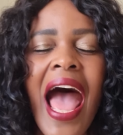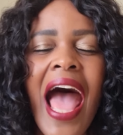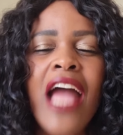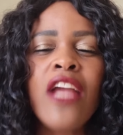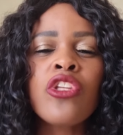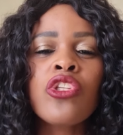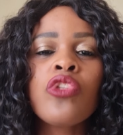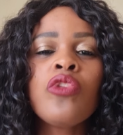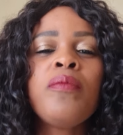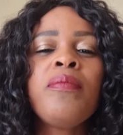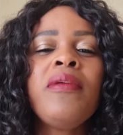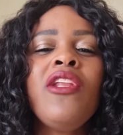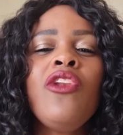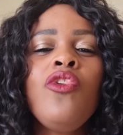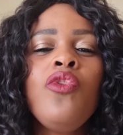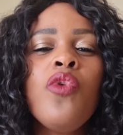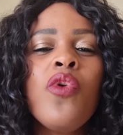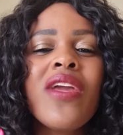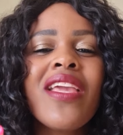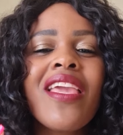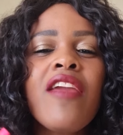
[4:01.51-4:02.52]
I should be
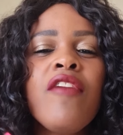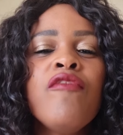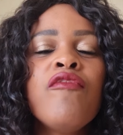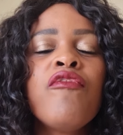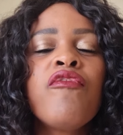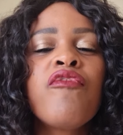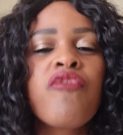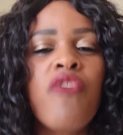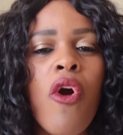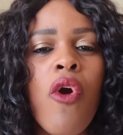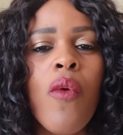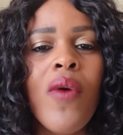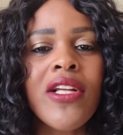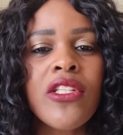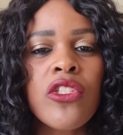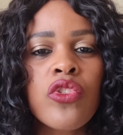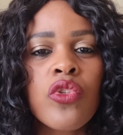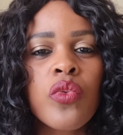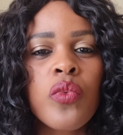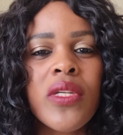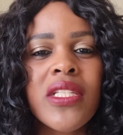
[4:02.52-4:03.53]
looking
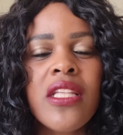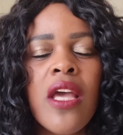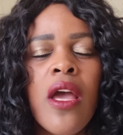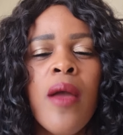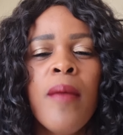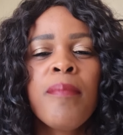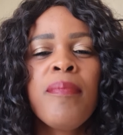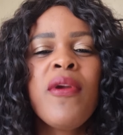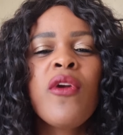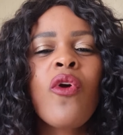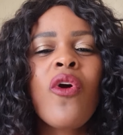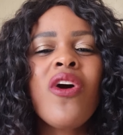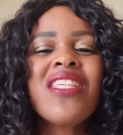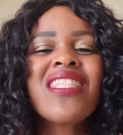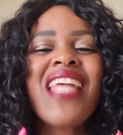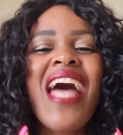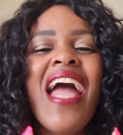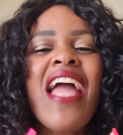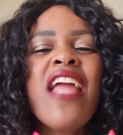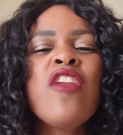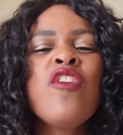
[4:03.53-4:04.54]
forward to it, because
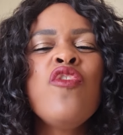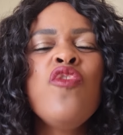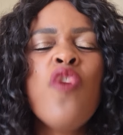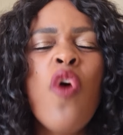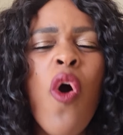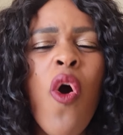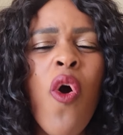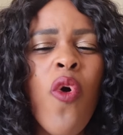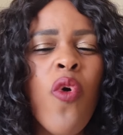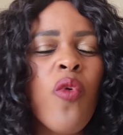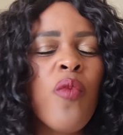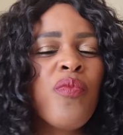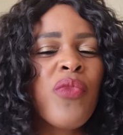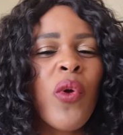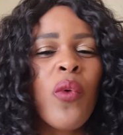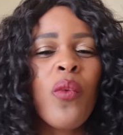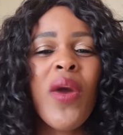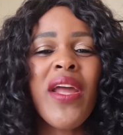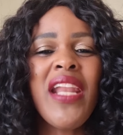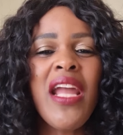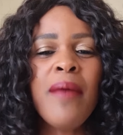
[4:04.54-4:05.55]
I know
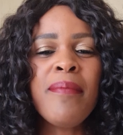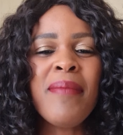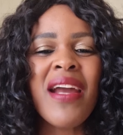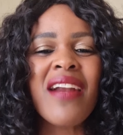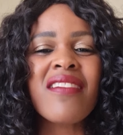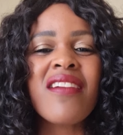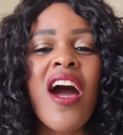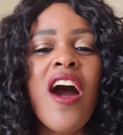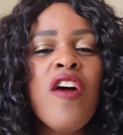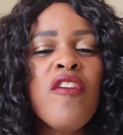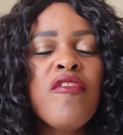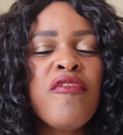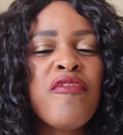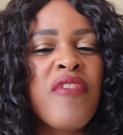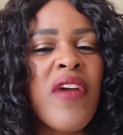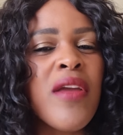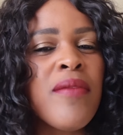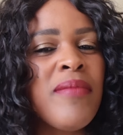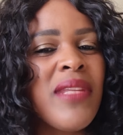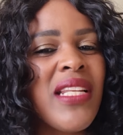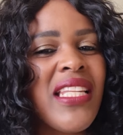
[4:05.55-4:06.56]
when I'm around
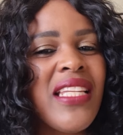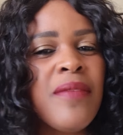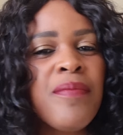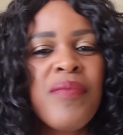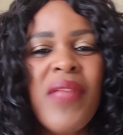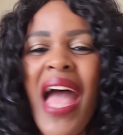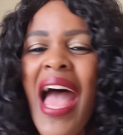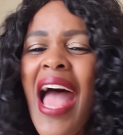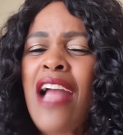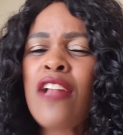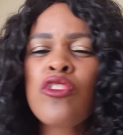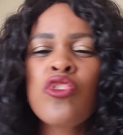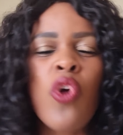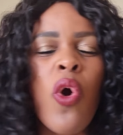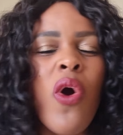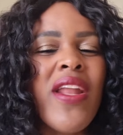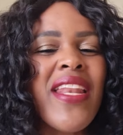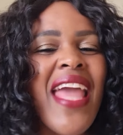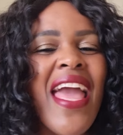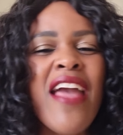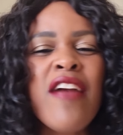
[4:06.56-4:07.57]
family, I
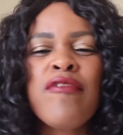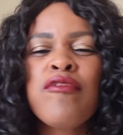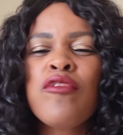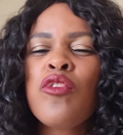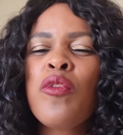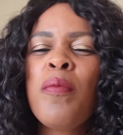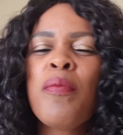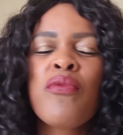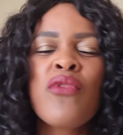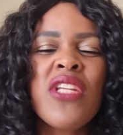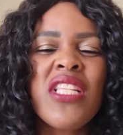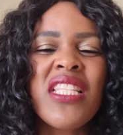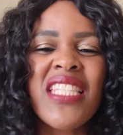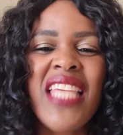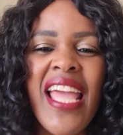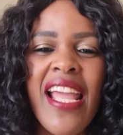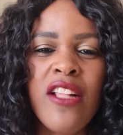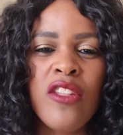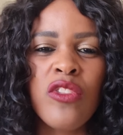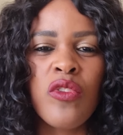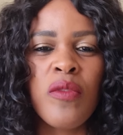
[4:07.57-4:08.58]
don't have to
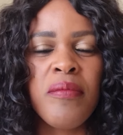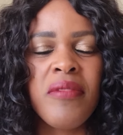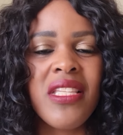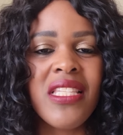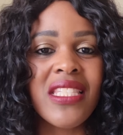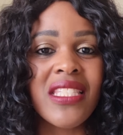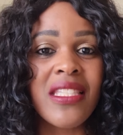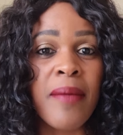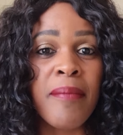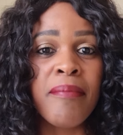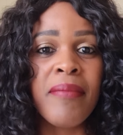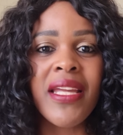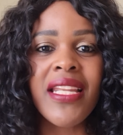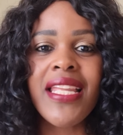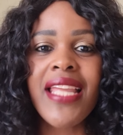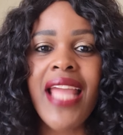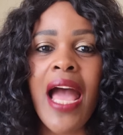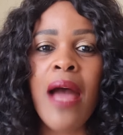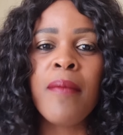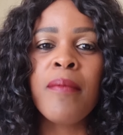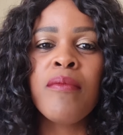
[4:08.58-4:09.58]
pretend to be
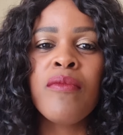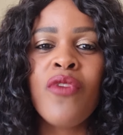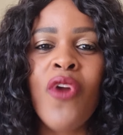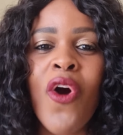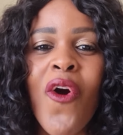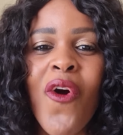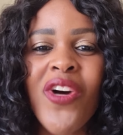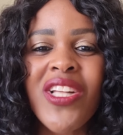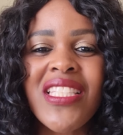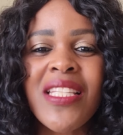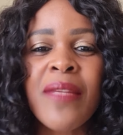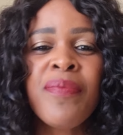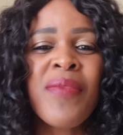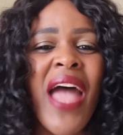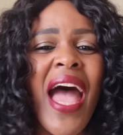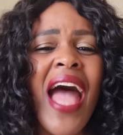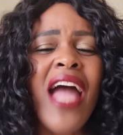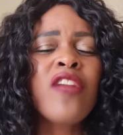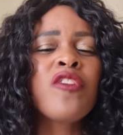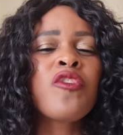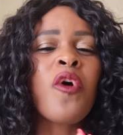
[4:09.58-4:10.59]
somebody I'm not.
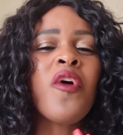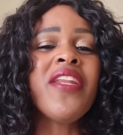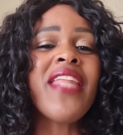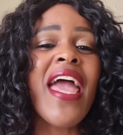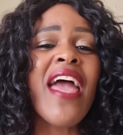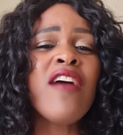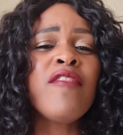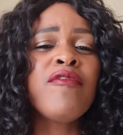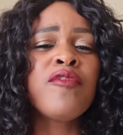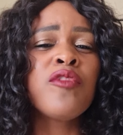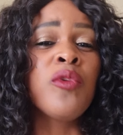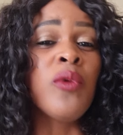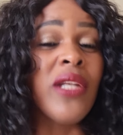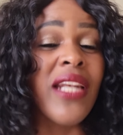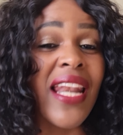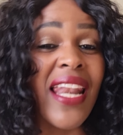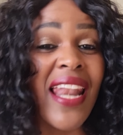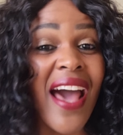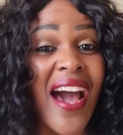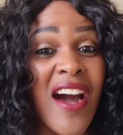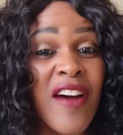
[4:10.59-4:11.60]
I don't have to
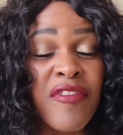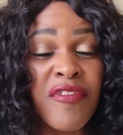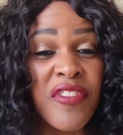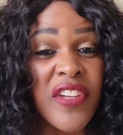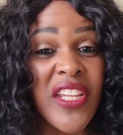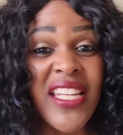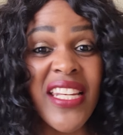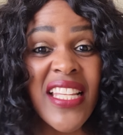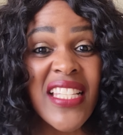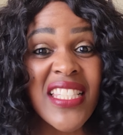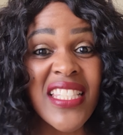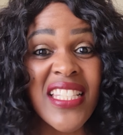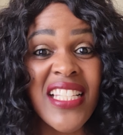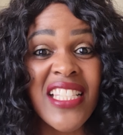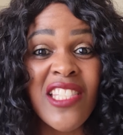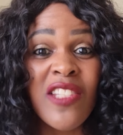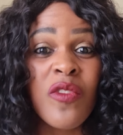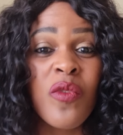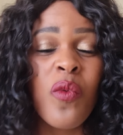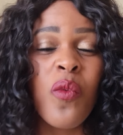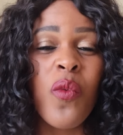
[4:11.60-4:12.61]
laugh in a
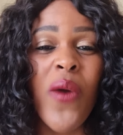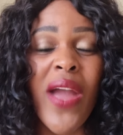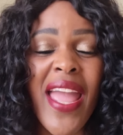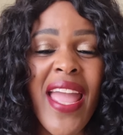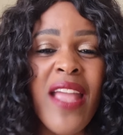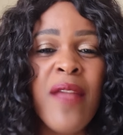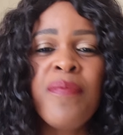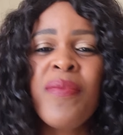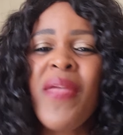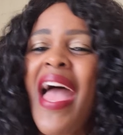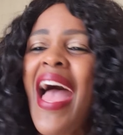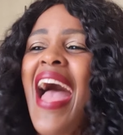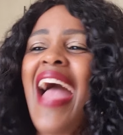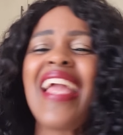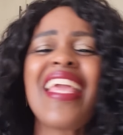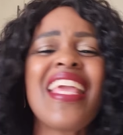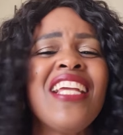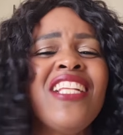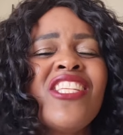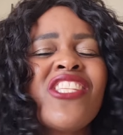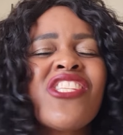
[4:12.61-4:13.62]
certain way. I
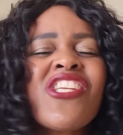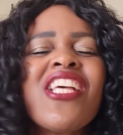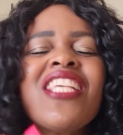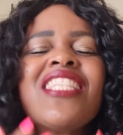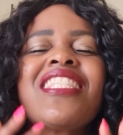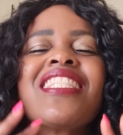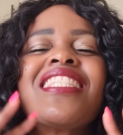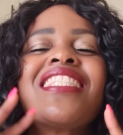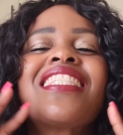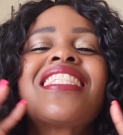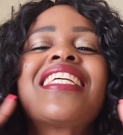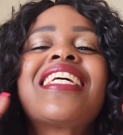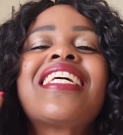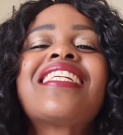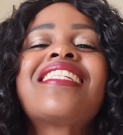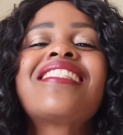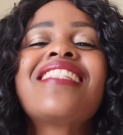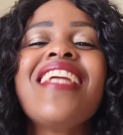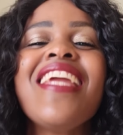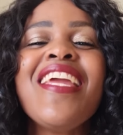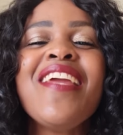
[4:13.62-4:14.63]
can just
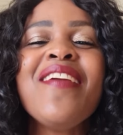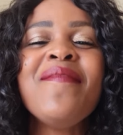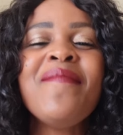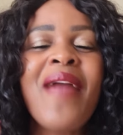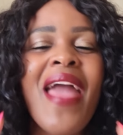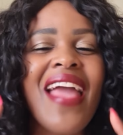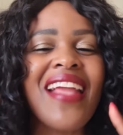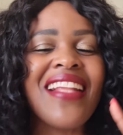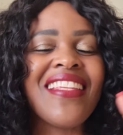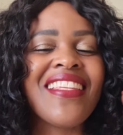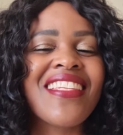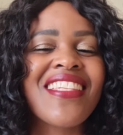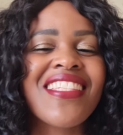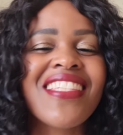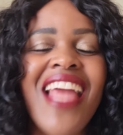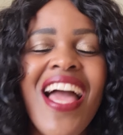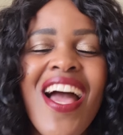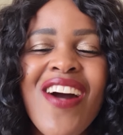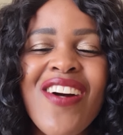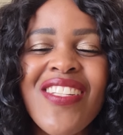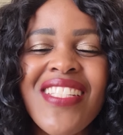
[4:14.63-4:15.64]
scream and
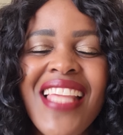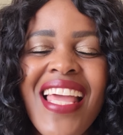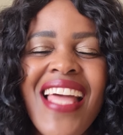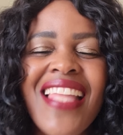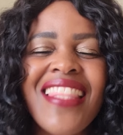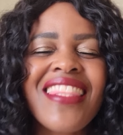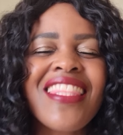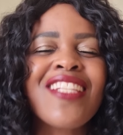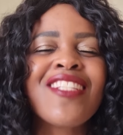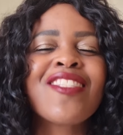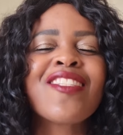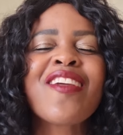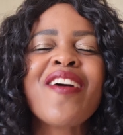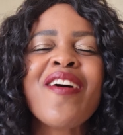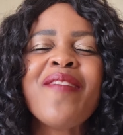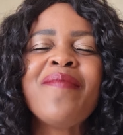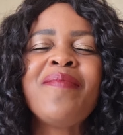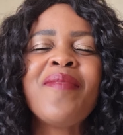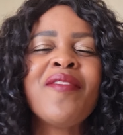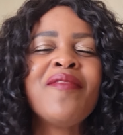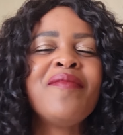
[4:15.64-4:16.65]
shout at the
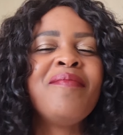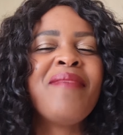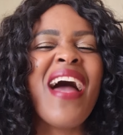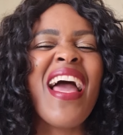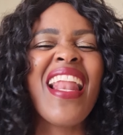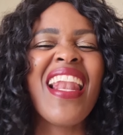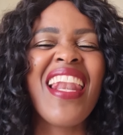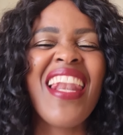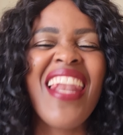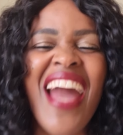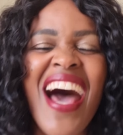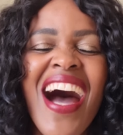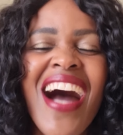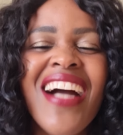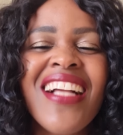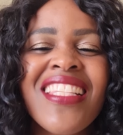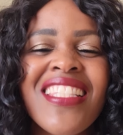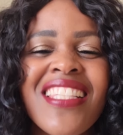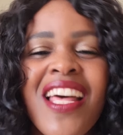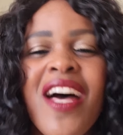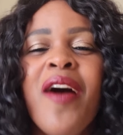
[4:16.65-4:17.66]
top of my
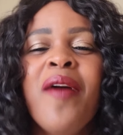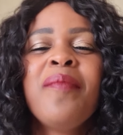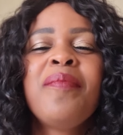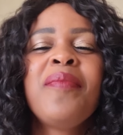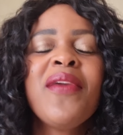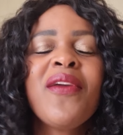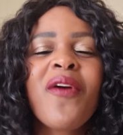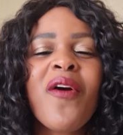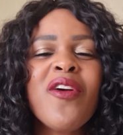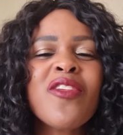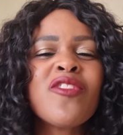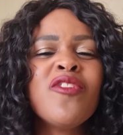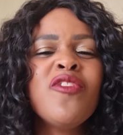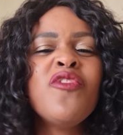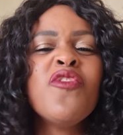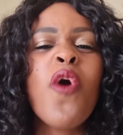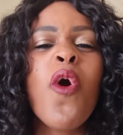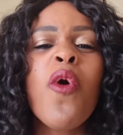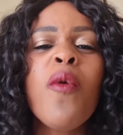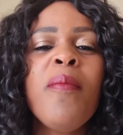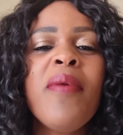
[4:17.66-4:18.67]
lungs, because
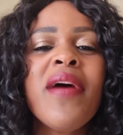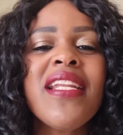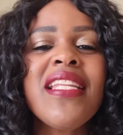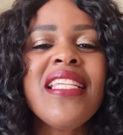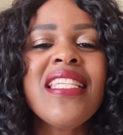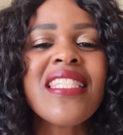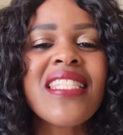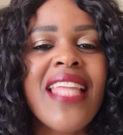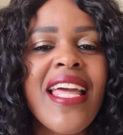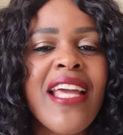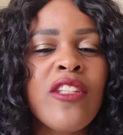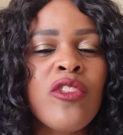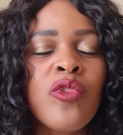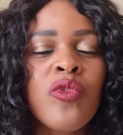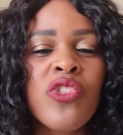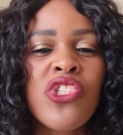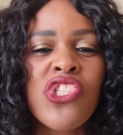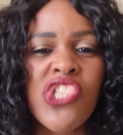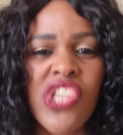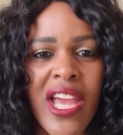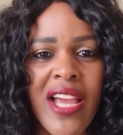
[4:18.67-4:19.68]
nobody's there to
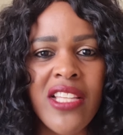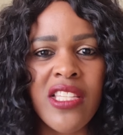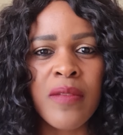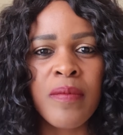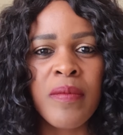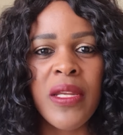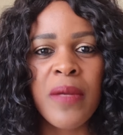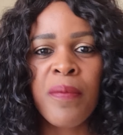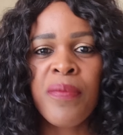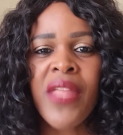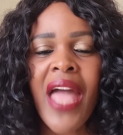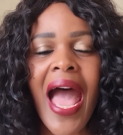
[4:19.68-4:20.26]
judge me.